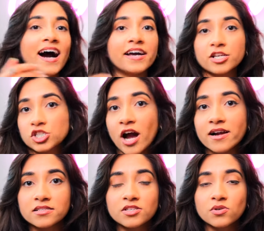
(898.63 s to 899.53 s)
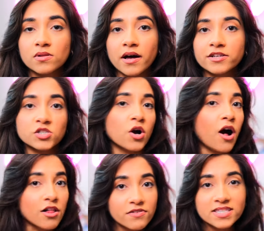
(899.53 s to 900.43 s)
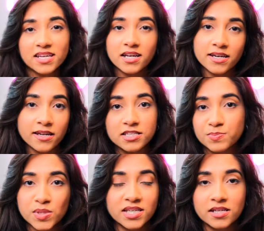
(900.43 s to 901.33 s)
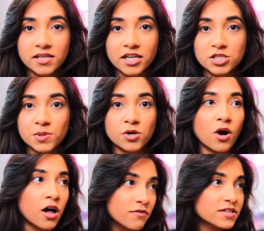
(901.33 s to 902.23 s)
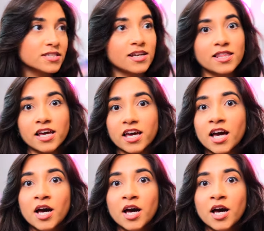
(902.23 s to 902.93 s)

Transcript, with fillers: I attract a new client, or all of a sudden, I get a speaking engagement, or all of a sudden, like